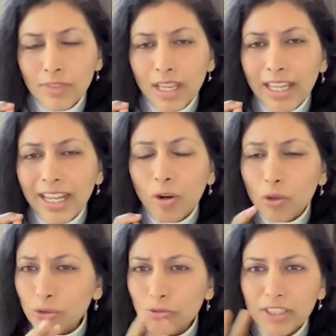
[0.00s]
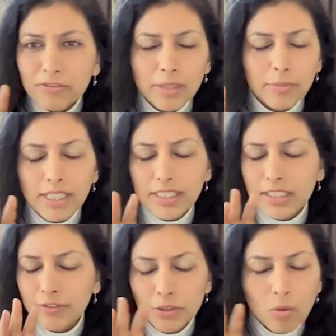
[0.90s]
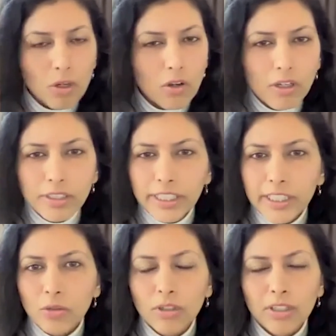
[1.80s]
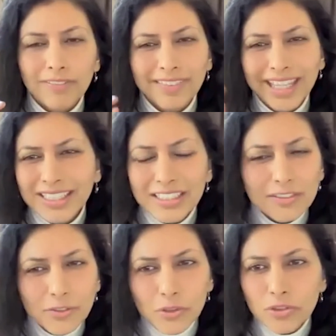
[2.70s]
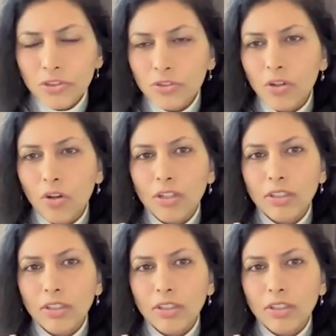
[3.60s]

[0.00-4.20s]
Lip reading: And I also reframe it. I said, if you don't want to call it ego, and if that's confusing you a lot,